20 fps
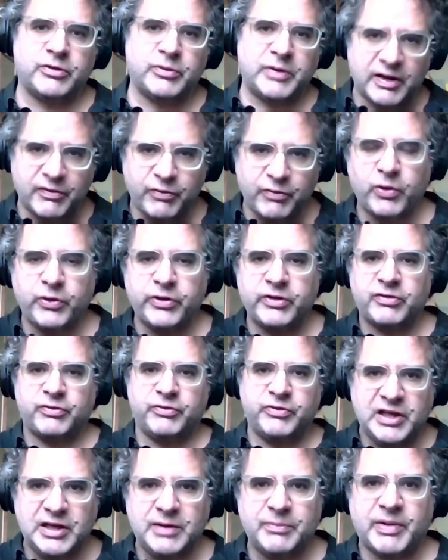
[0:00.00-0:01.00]
So we have all this
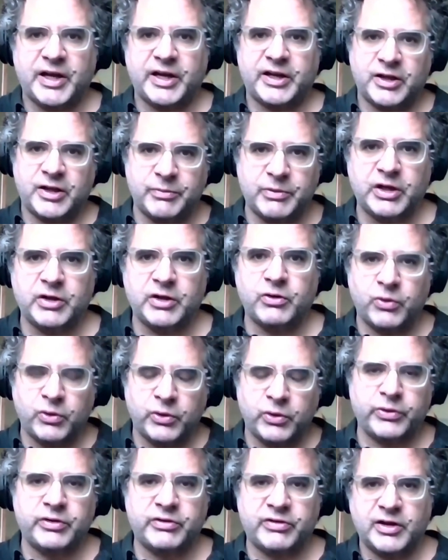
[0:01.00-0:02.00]
feedback coming in
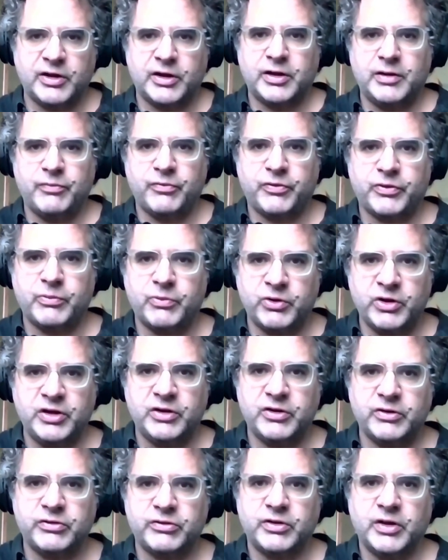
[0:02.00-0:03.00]
all the time from
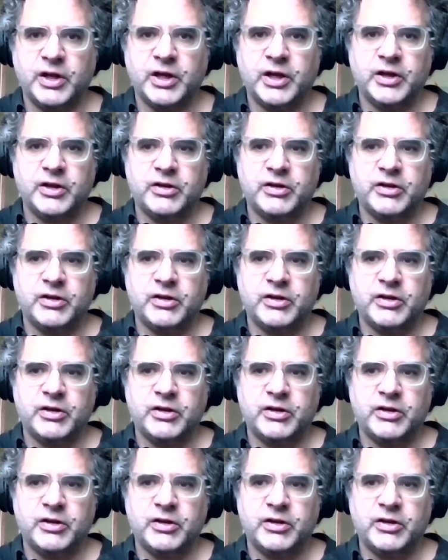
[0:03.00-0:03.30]
readers.